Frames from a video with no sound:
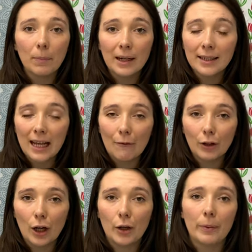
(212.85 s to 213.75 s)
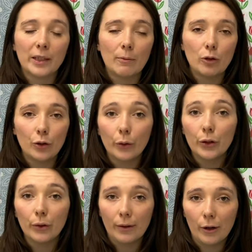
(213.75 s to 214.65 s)
please have a go because I'm sure
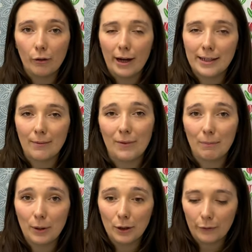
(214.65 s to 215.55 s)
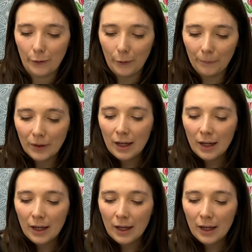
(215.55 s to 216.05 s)
you can create something beautiful.